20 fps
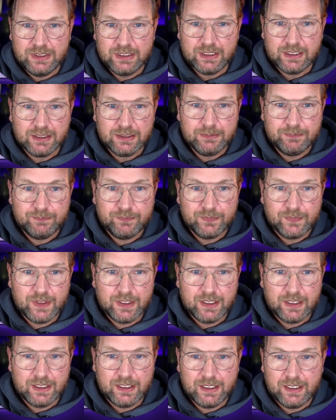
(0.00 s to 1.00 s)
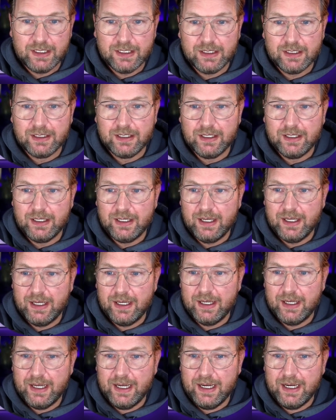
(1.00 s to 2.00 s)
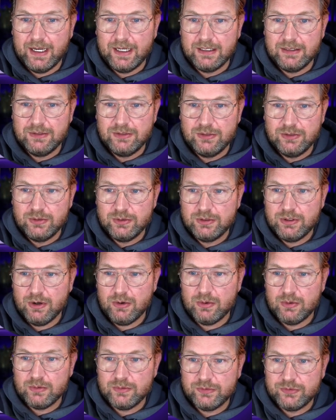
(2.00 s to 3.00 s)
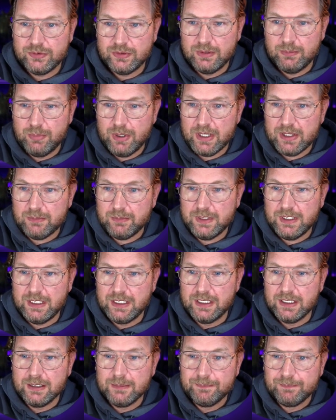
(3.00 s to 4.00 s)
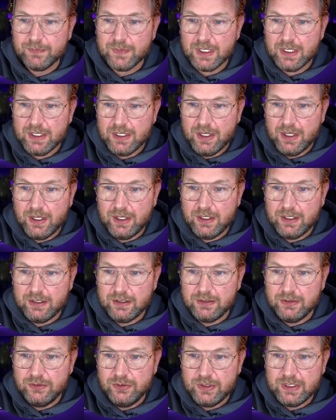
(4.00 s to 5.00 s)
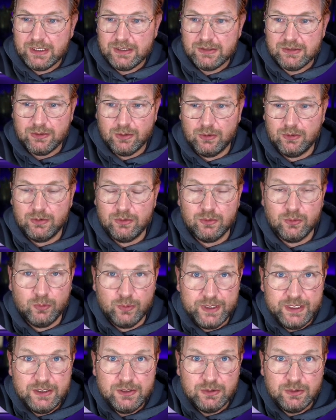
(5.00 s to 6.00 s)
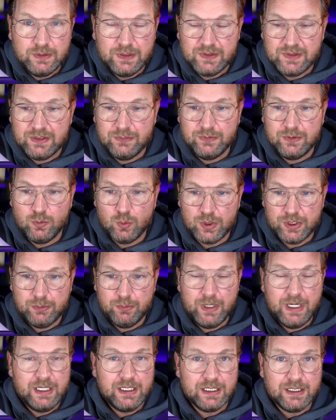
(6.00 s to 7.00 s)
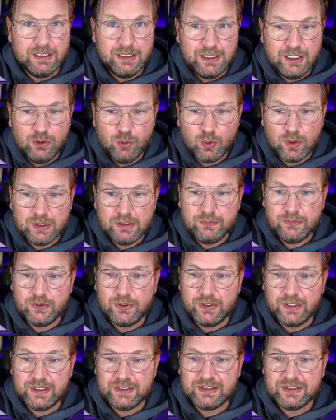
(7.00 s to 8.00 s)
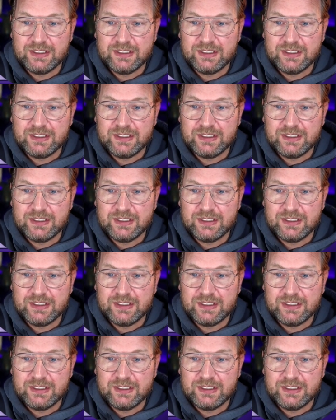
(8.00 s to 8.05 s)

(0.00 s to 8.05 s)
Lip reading: here and you go to the bottom here, you can redo this if you want to make a new one. If you're not